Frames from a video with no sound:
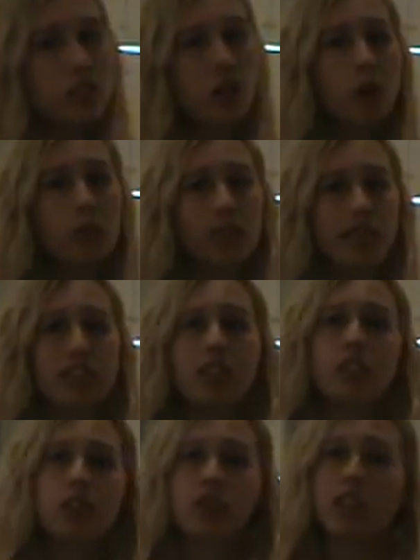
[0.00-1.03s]
home in
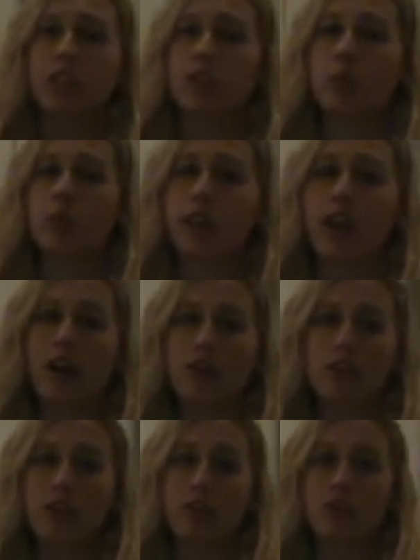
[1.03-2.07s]
1907 when the
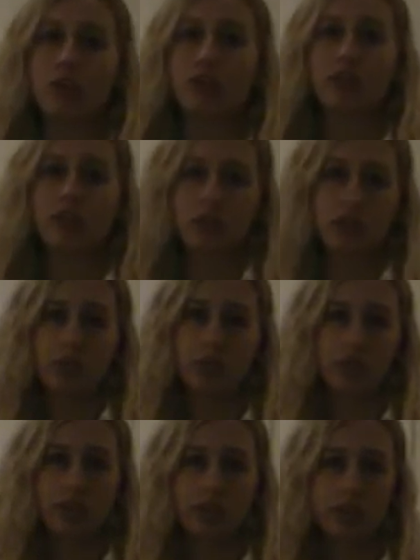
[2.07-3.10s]
house was sold to the
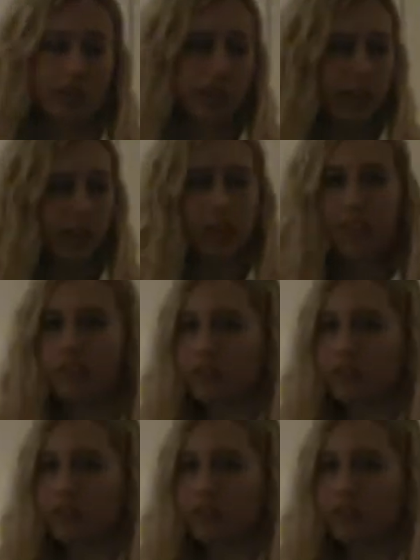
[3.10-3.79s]
Historical Society.